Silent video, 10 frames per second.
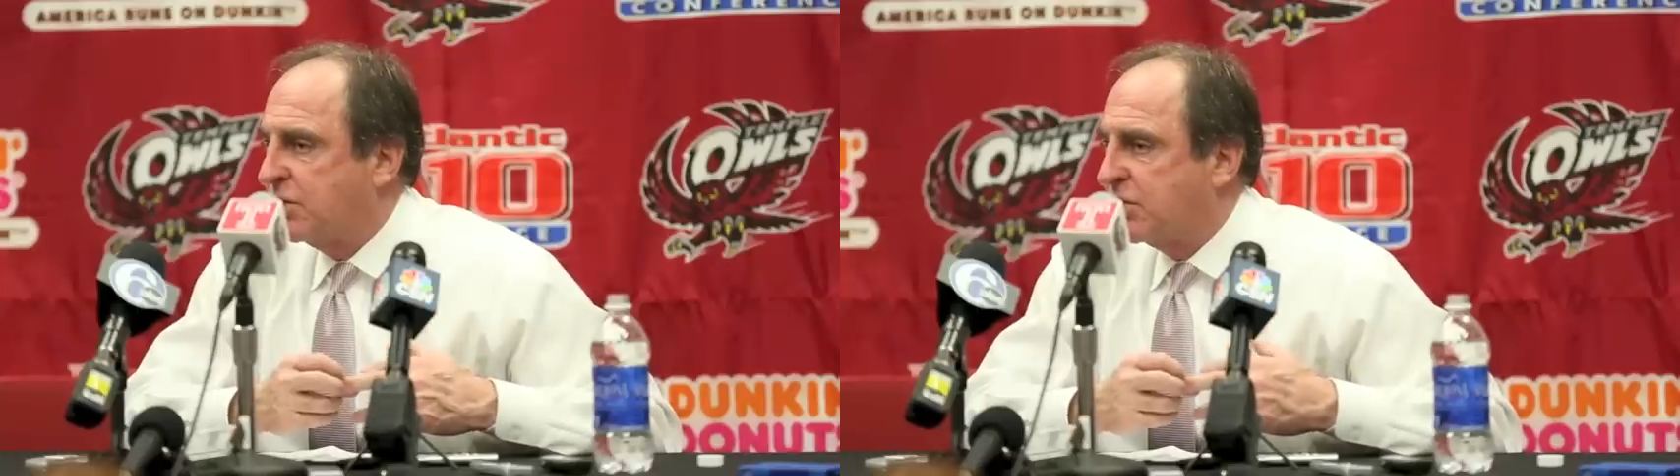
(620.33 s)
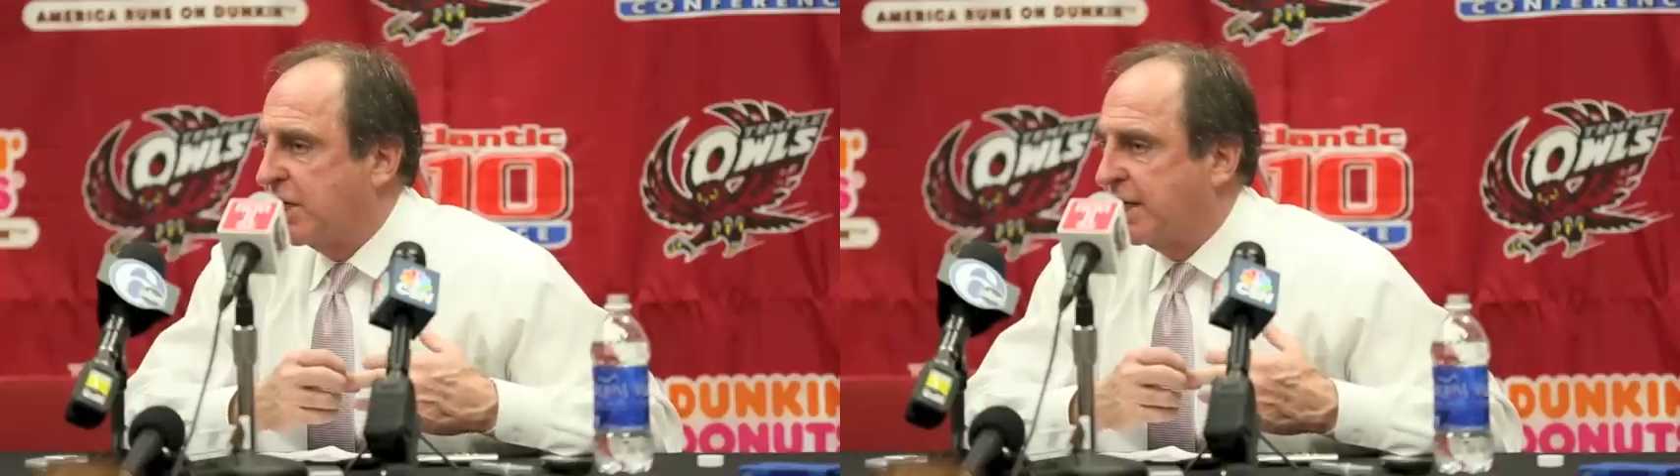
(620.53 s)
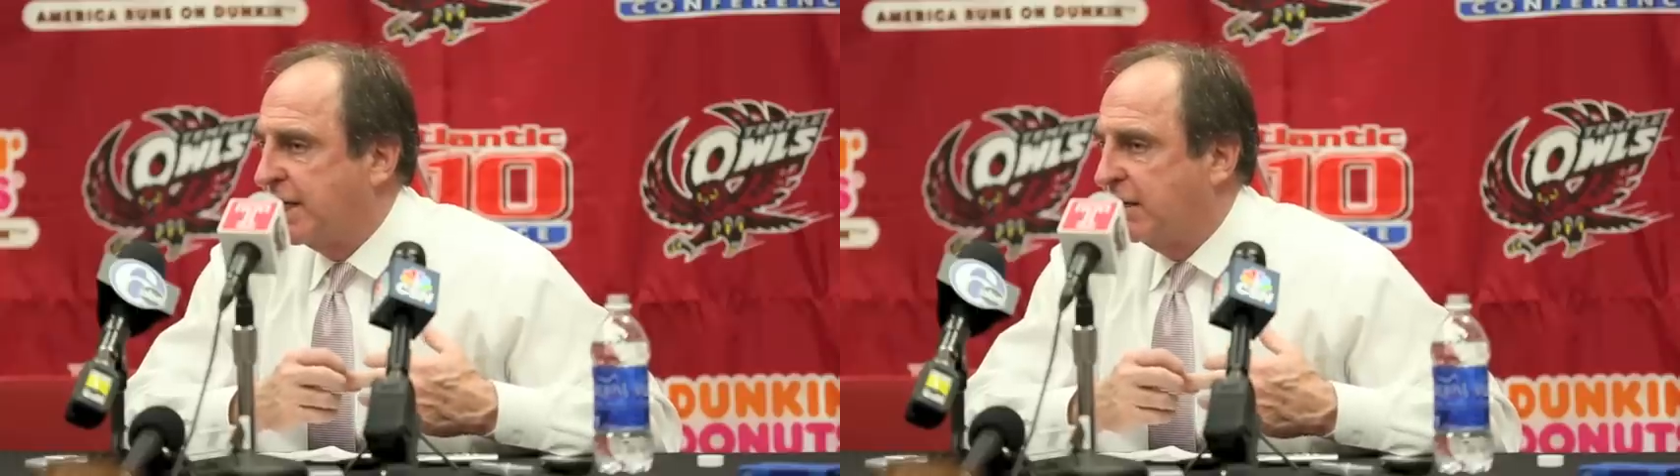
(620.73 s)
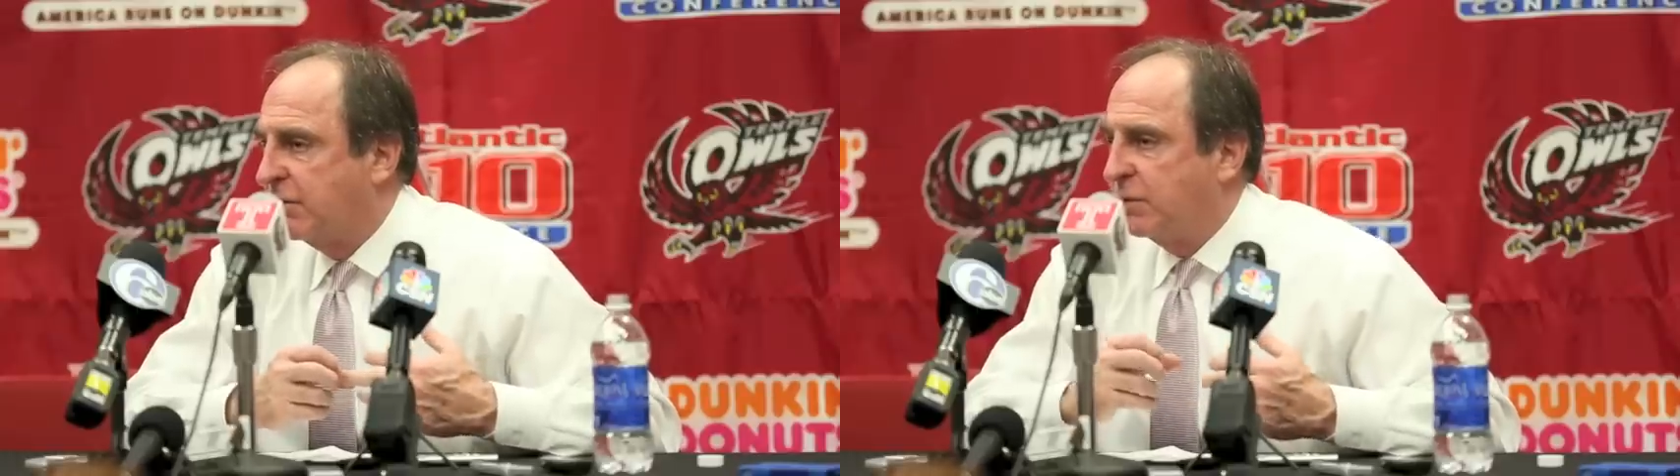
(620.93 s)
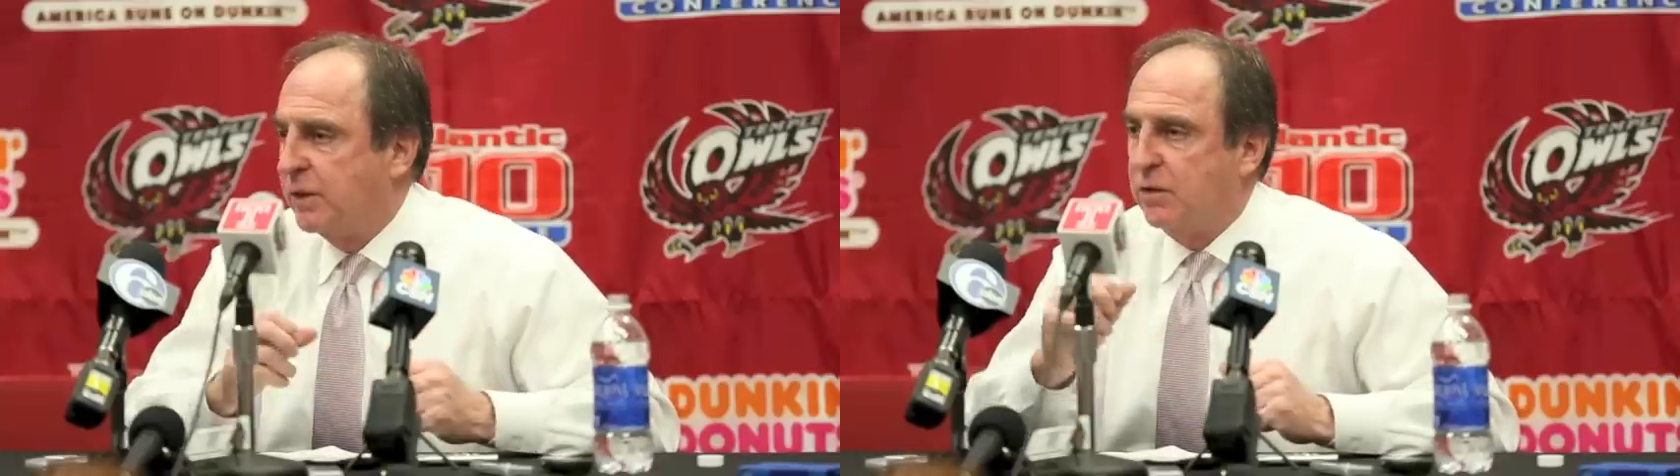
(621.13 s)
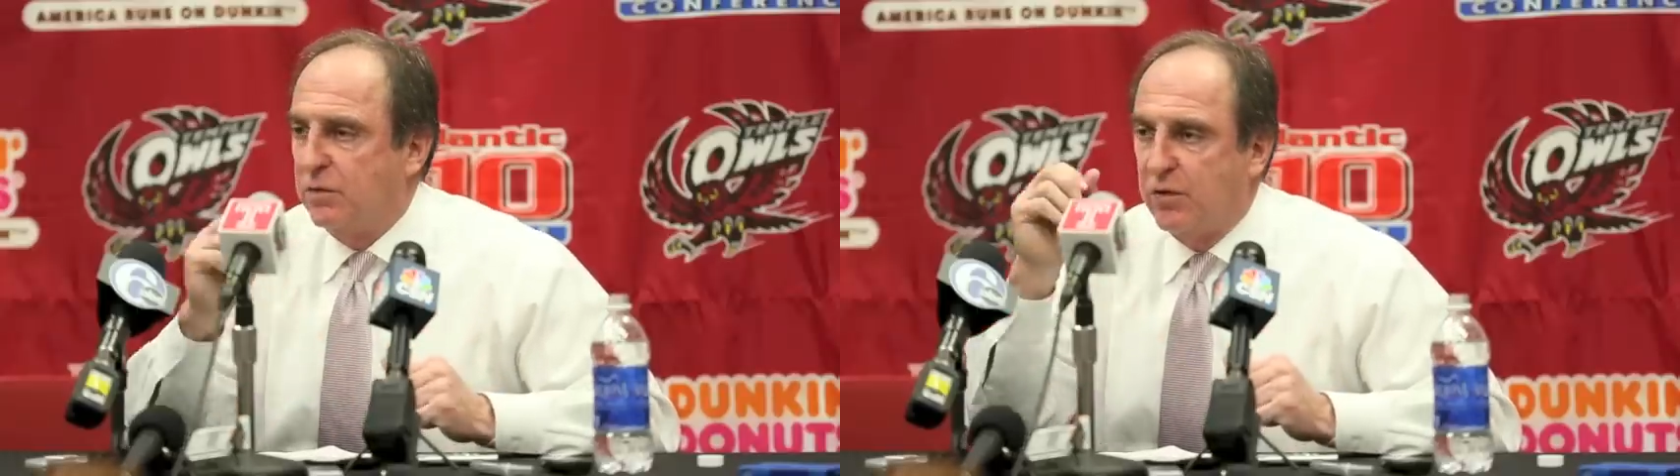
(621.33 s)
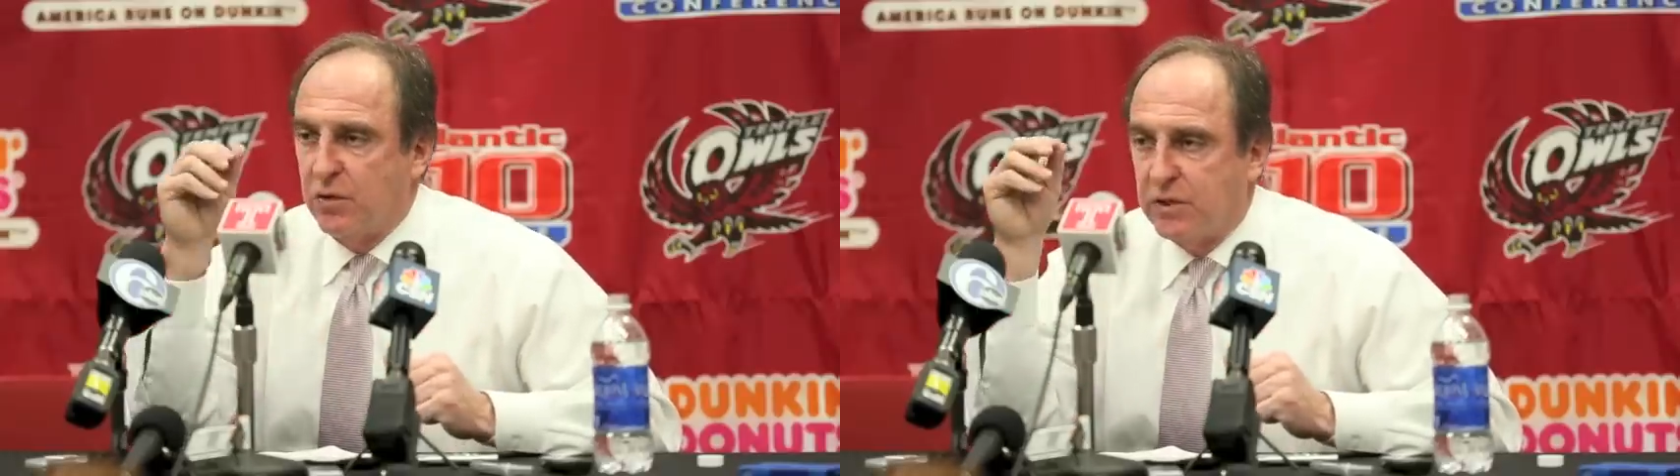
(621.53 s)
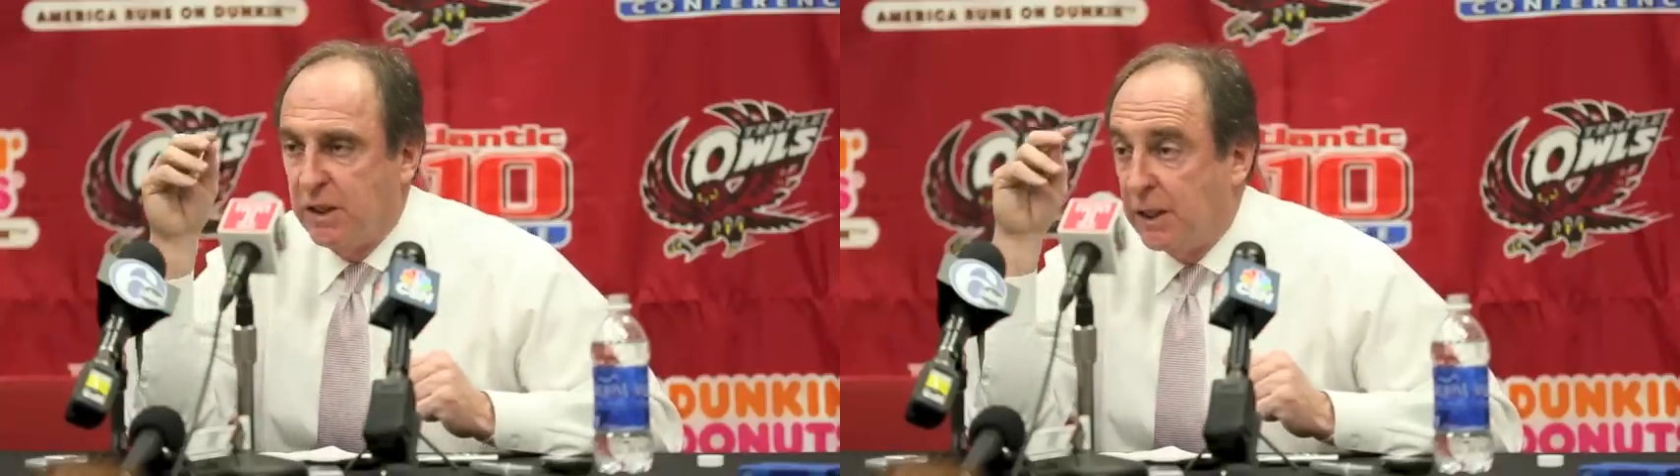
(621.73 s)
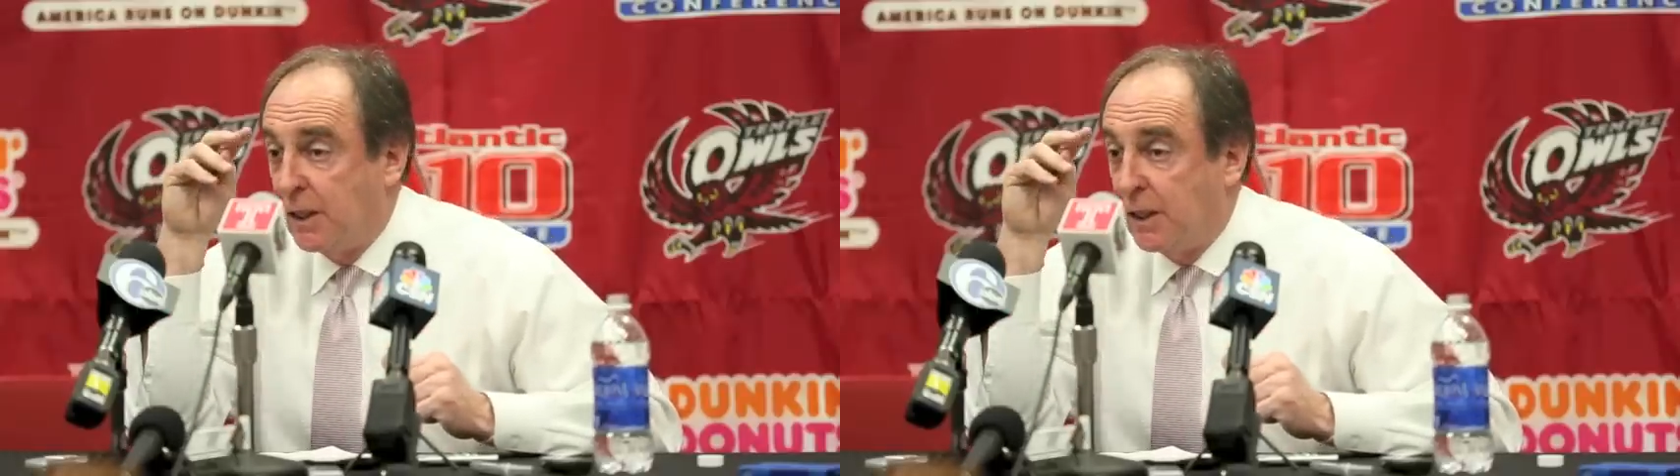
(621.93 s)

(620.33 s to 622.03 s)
in the second half than we did in the first.